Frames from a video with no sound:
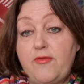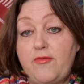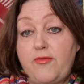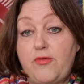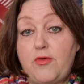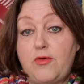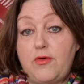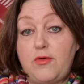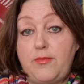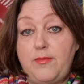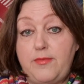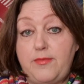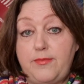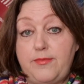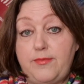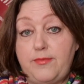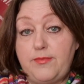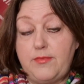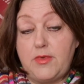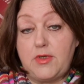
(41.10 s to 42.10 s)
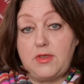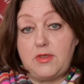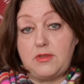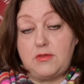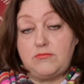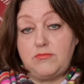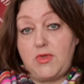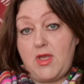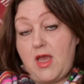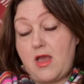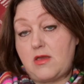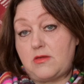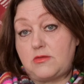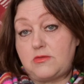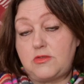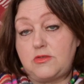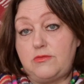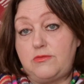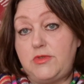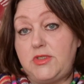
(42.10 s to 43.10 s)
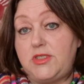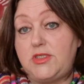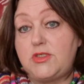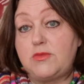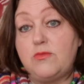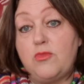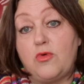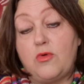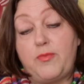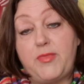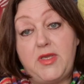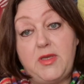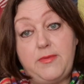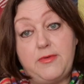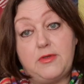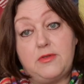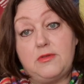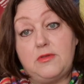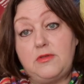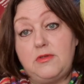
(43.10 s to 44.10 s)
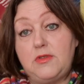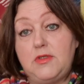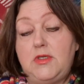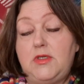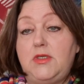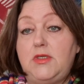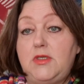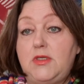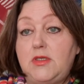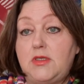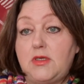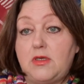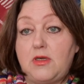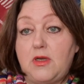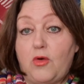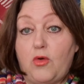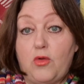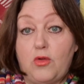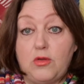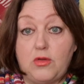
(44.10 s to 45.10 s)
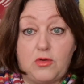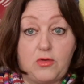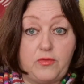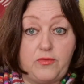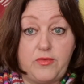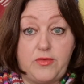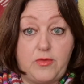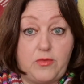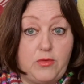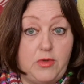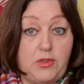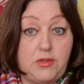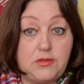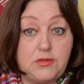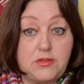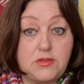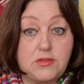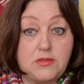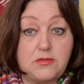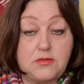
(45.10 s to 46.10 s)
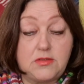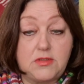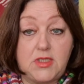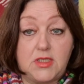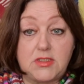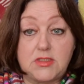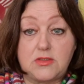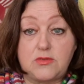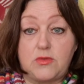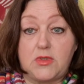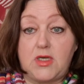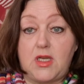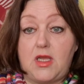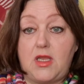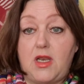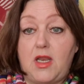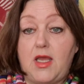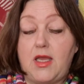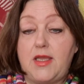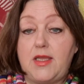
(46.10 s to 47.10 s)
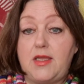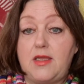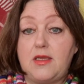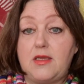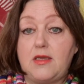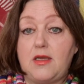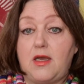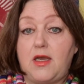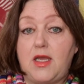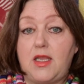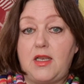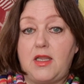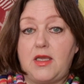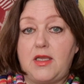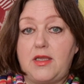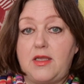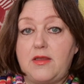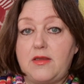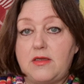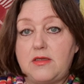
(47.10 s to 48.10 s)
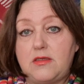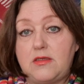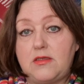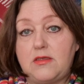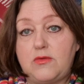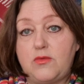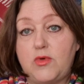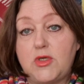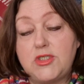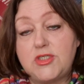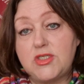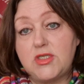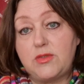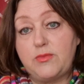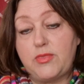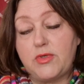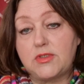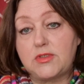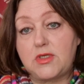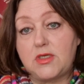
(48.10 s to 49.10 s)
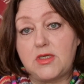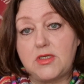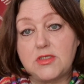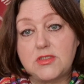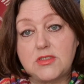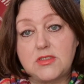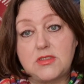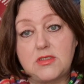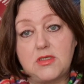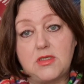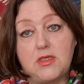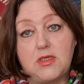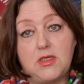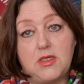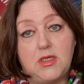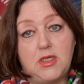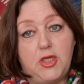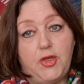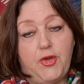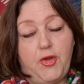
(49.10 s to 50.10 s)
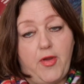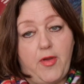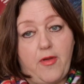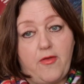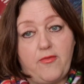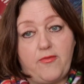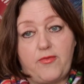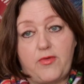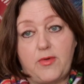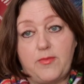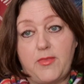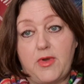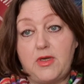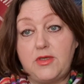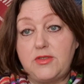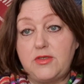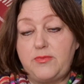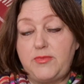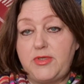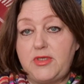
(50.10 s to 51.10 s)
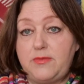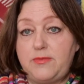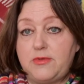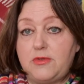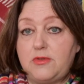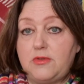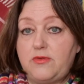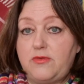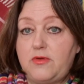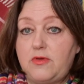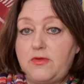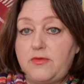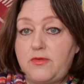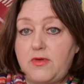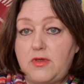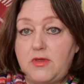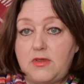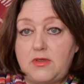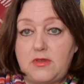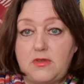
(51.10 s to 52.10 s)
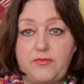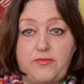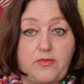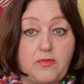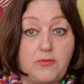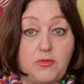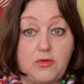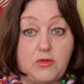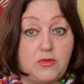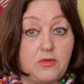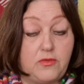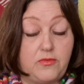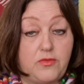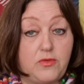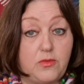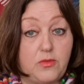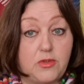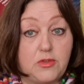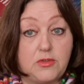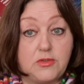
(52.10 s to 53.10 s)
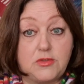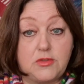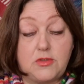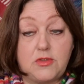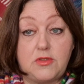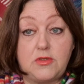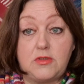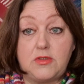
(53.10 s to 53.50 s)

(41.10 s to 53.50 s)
for to reach more people all over the world. That's what I like. I like watching podcasts from other people from all over the world,